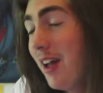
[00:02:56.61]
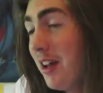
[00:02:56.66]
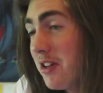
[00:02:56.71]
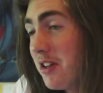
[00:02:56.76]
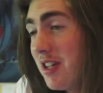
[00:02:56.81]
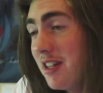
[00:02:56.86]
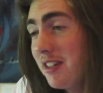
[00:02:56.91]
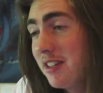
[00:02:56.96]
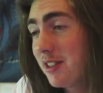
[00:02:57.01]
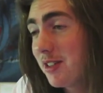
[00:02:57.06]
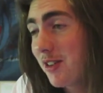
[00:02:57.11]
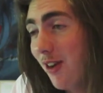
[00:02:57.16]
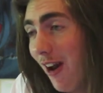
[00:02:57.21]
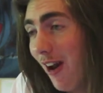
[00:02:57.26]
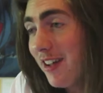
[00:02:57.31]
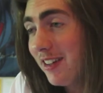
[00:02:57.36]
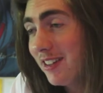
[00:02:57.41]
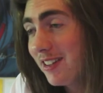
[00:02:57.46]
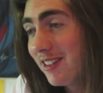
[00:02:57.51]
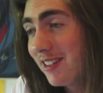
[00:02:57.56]
Jesus
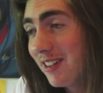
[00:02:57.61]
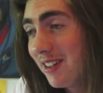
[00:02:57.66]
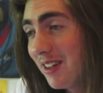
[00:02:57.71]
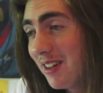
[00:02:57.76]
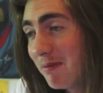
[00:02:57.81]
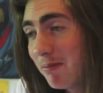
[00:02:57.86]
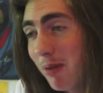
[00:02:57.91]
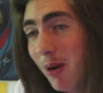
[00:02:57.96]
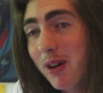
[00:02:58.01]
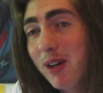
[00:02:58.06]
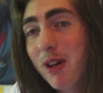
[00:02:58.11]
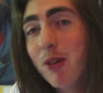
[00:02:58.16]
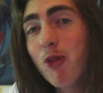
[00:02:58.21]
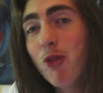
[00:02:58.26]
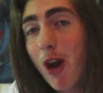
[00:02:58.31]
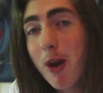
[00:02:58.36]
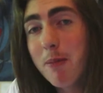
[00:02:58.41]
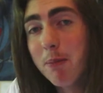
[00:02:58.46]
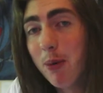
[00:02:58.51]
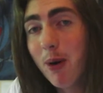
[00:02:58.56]
Christ, Brody could
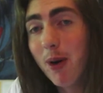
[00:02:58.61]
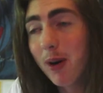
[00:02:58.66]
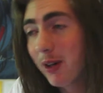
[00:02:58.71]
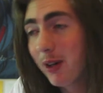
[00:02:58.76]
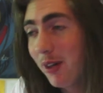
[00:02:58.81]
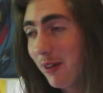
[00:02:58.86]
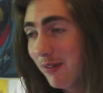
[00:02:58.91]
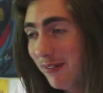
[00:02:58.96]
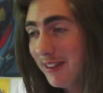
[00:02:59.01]
write a book.